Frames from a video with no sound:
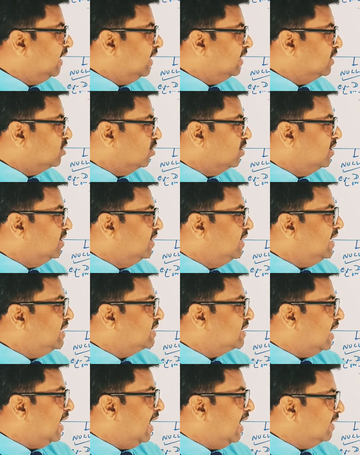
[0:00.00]
So
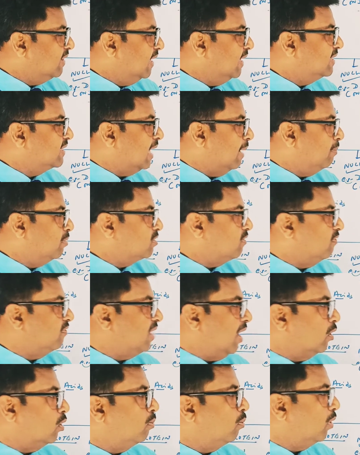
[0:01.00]
these are the examples of
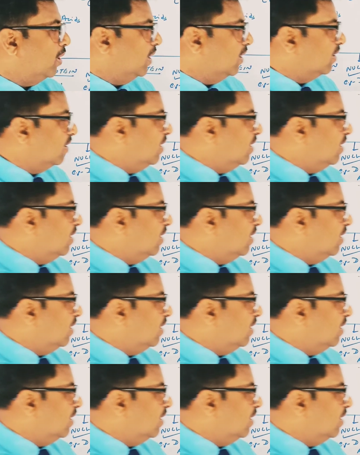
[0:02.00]
glycoprotein.